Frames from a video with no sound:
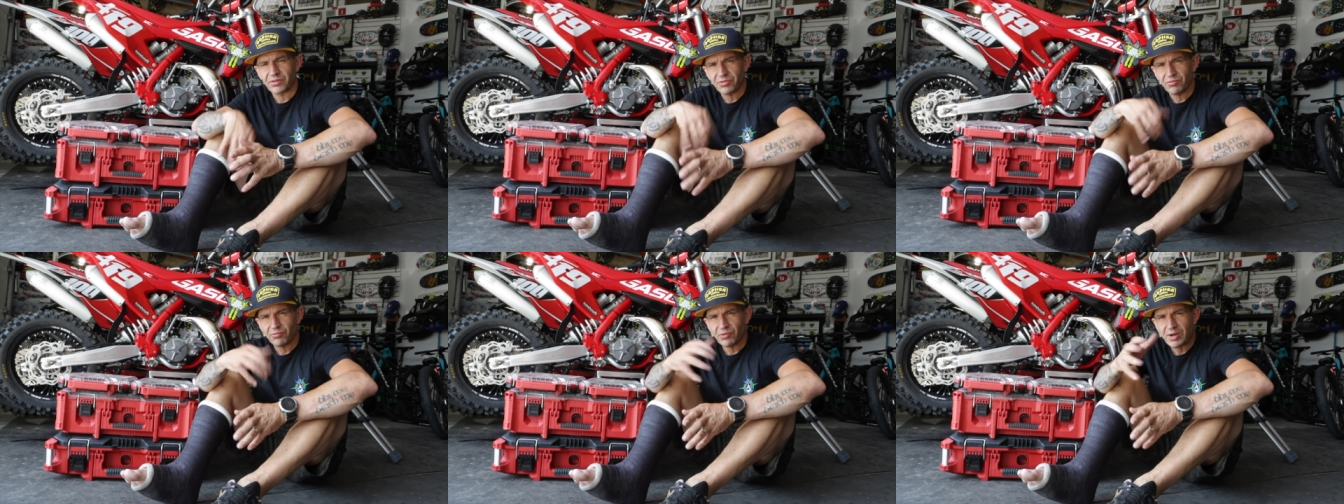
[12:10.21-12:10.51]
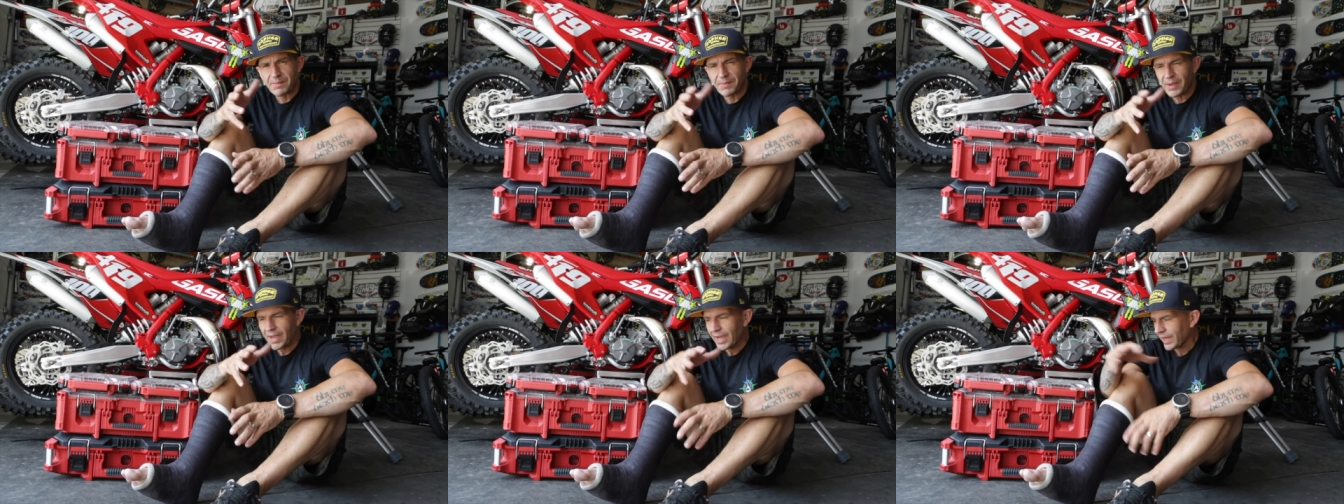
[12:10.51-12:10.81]

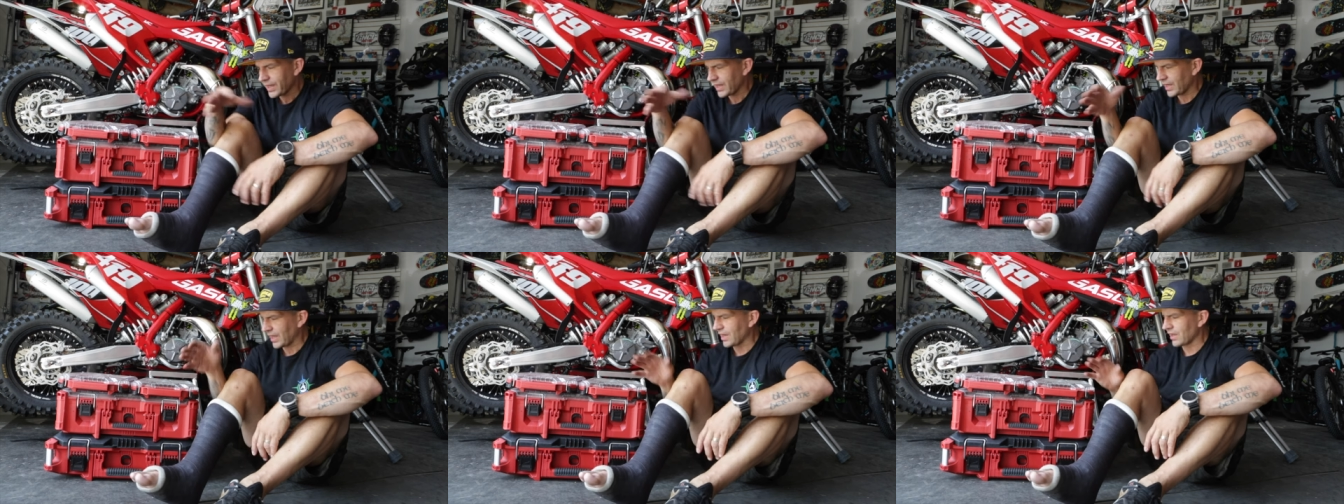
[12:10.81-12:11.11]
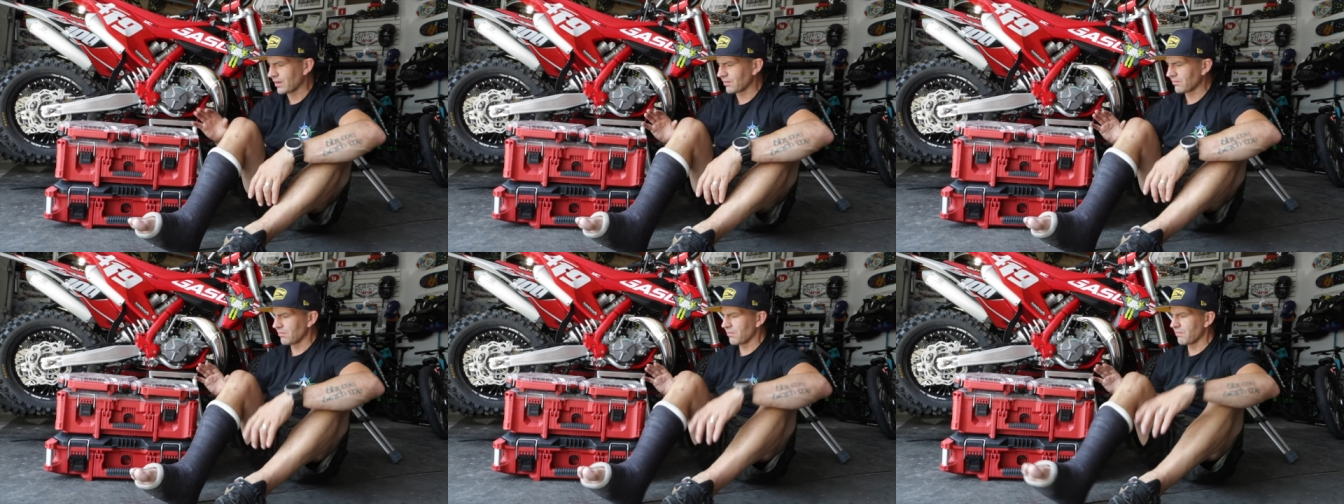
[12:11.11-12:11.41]
three pack
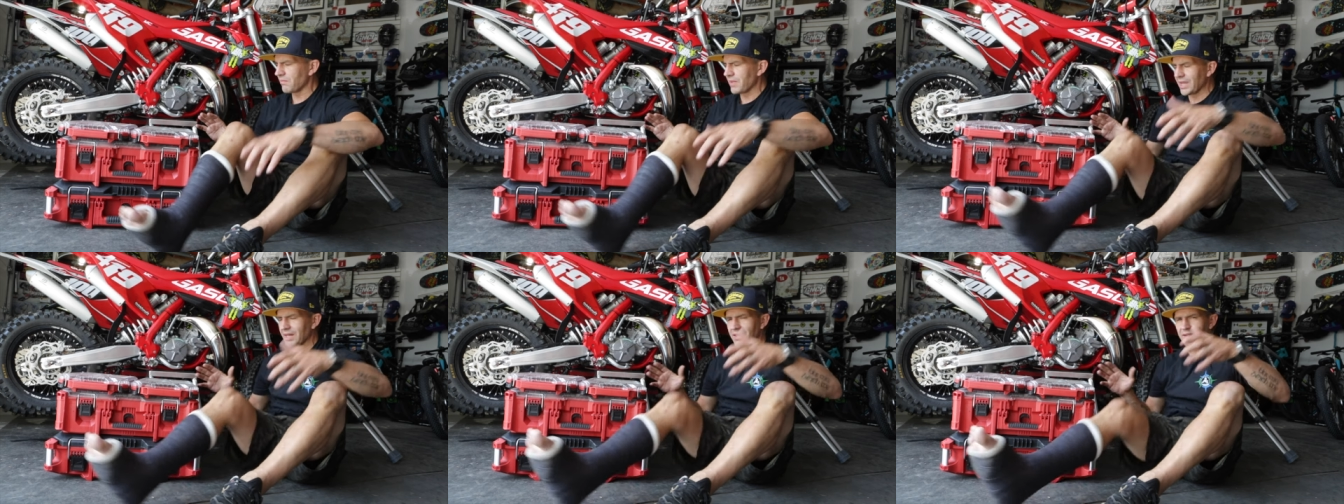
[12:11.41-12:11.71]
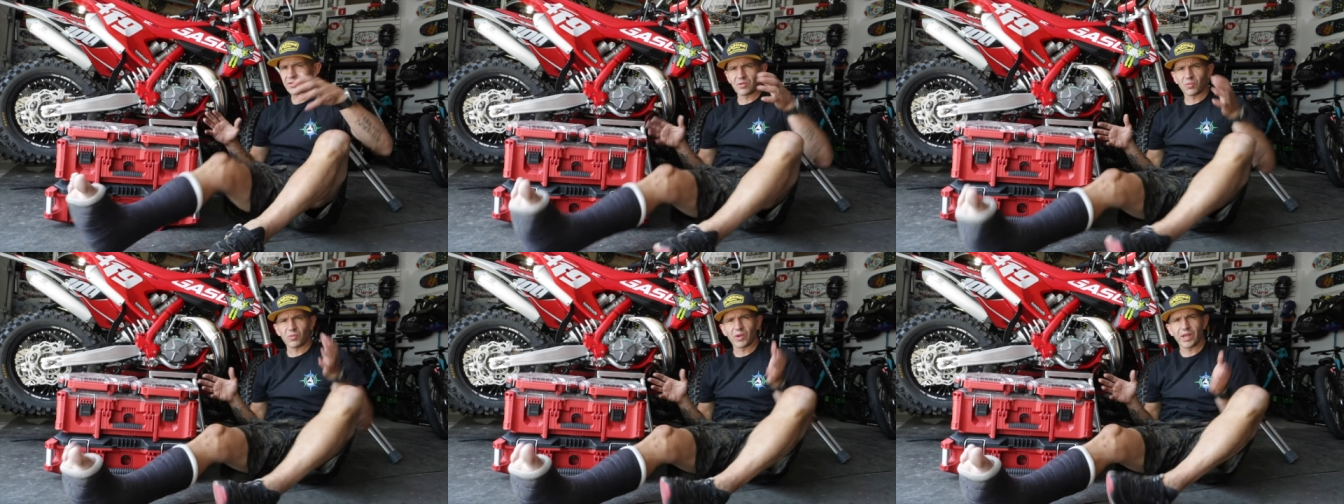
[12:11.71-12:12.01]
and made
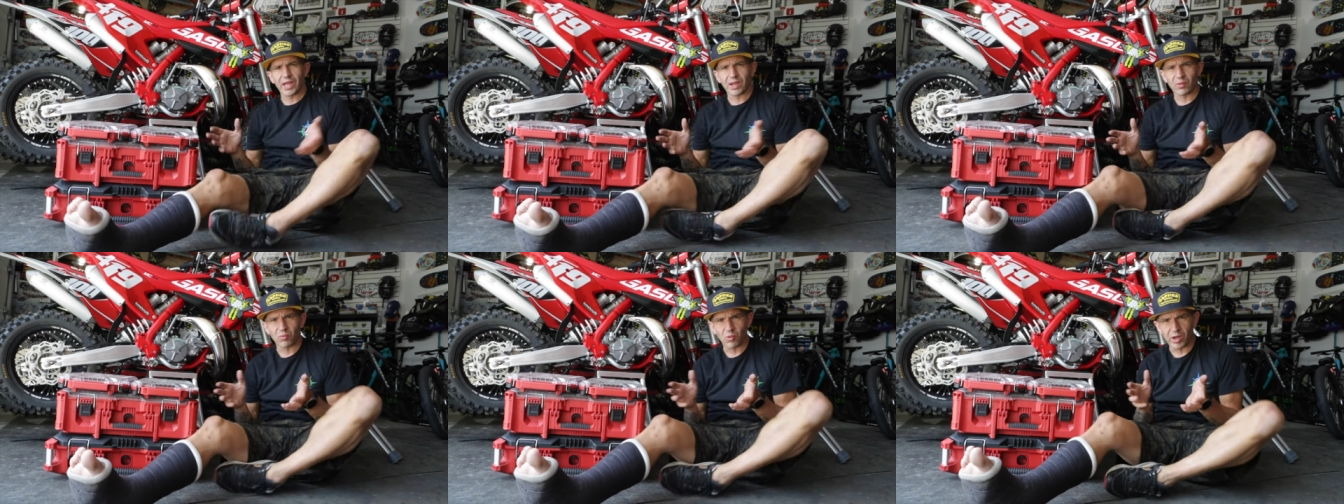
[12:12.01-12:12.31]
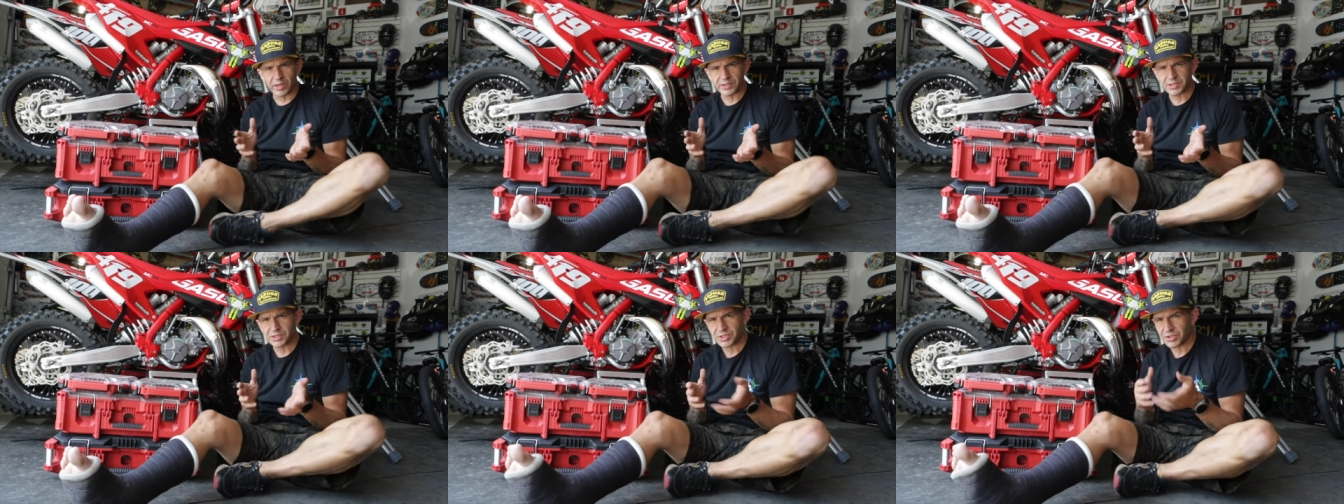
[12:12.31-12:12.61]
it the way I
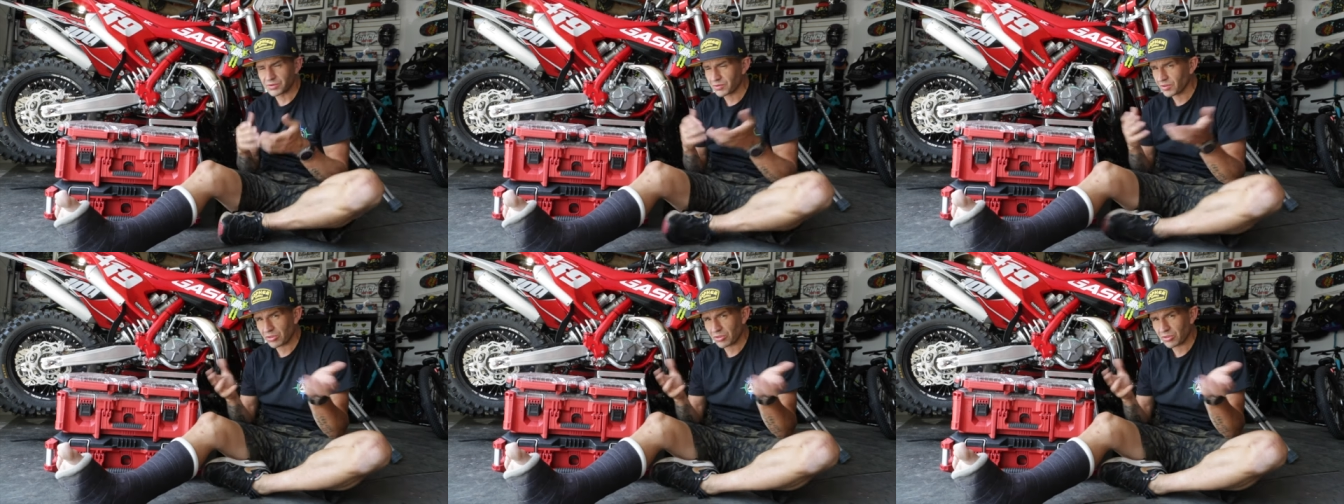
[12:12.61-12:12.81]
wanted to.